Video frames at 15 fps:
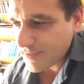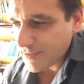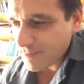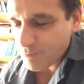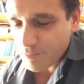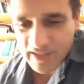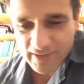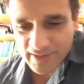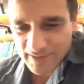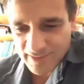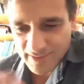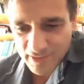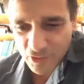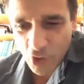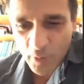please
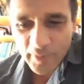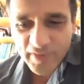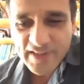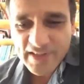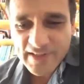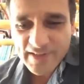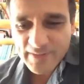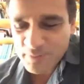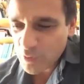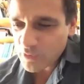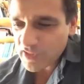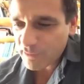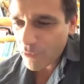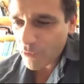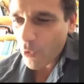stop this music
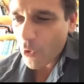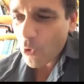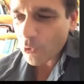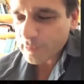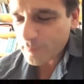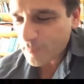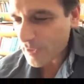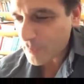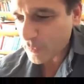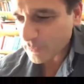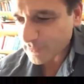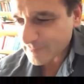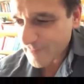for old people.